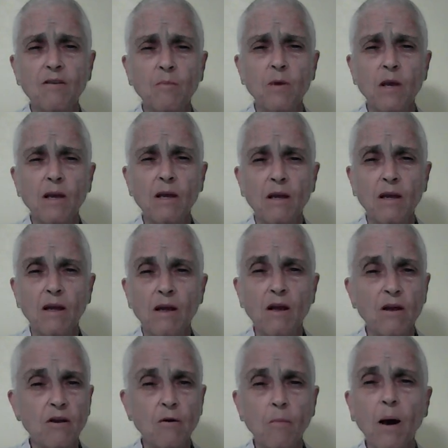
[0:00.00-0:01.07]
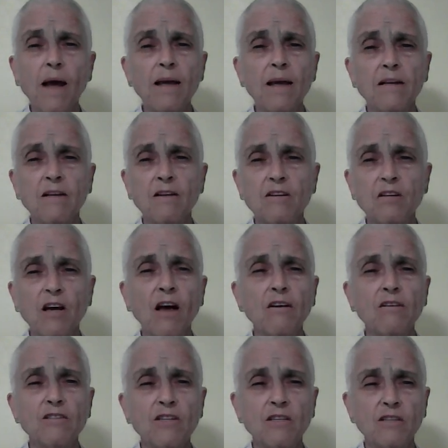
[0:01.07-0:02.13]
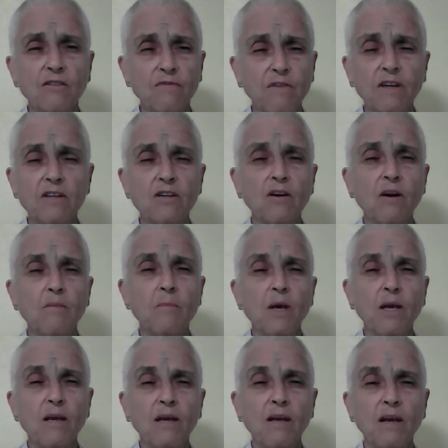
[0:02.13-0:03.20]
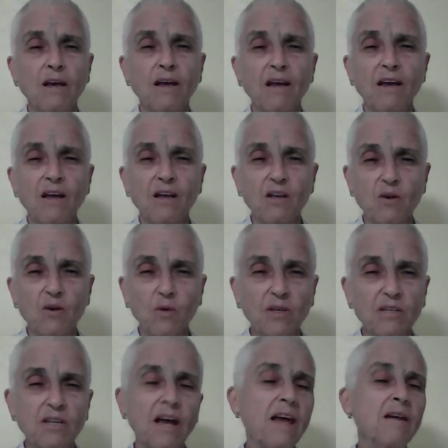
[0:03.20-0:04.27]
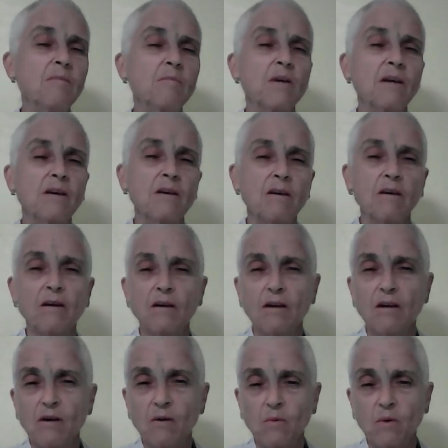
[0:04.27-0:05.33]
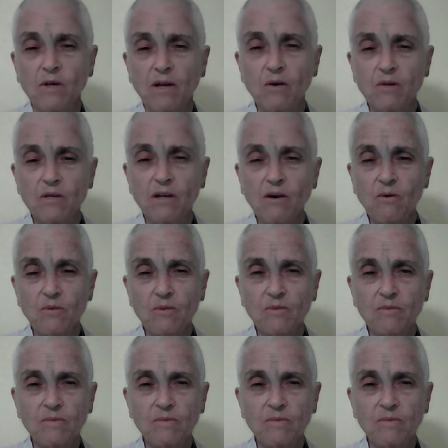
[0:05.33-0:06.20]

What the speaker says: to me, your mind and intelligence fixed on me, you will attain me without doubt.